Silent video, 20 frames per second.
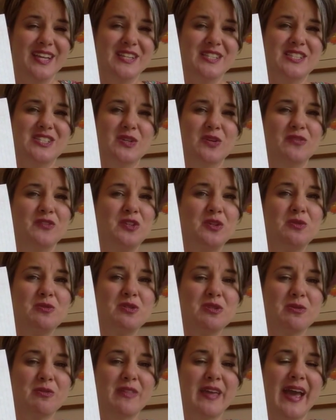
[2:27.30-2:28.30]
So if you
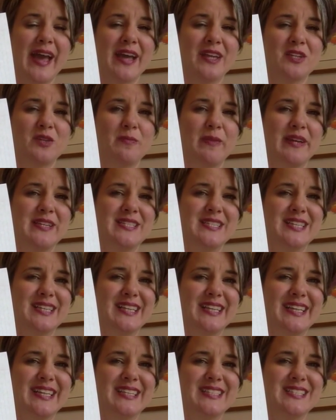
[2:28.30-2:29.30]
do that, you
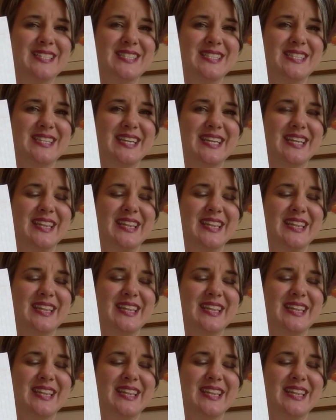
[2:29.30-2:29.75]
basically can see